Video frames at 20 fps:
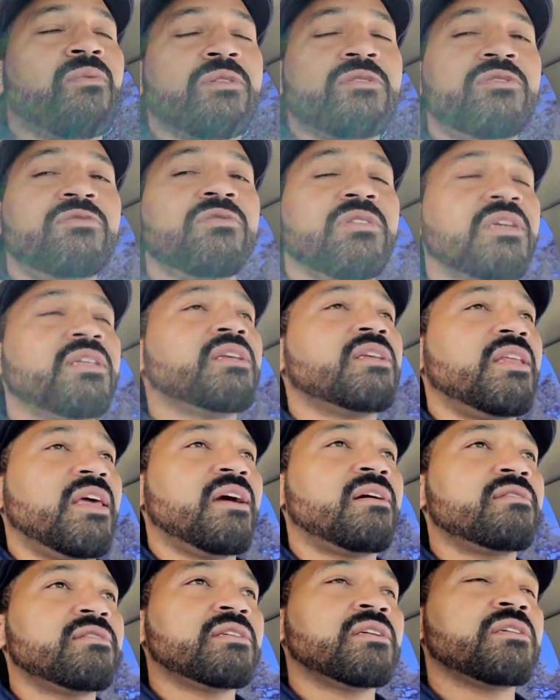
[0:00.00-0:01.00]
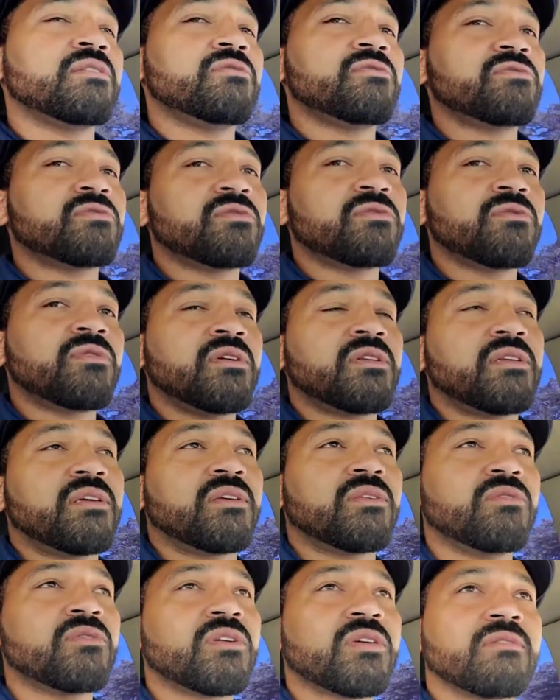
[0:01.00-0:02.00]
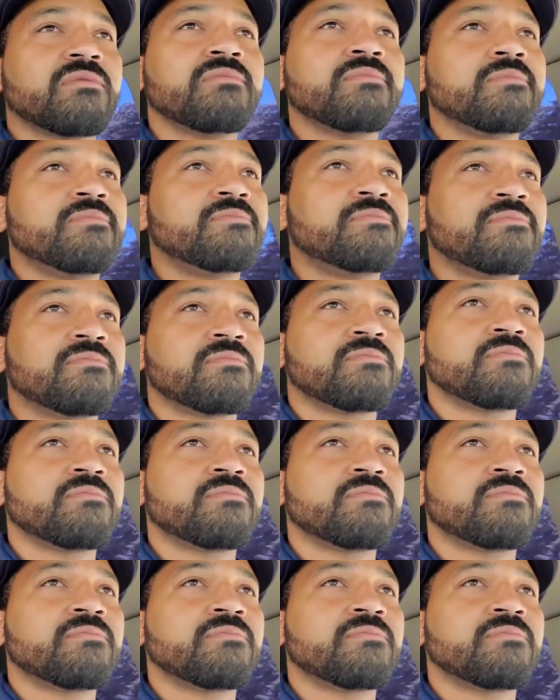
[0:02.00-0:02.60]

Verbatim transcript: once you get it down and get used to it, you can,